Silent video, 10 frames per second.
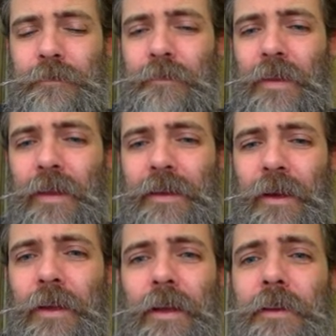Now,
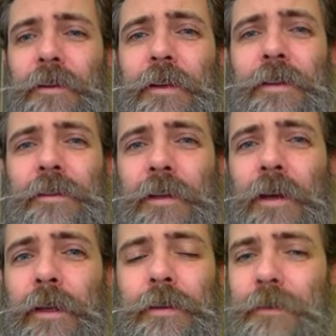let's look at
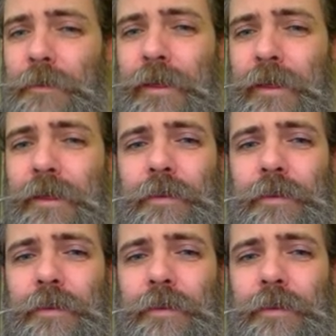towing, right?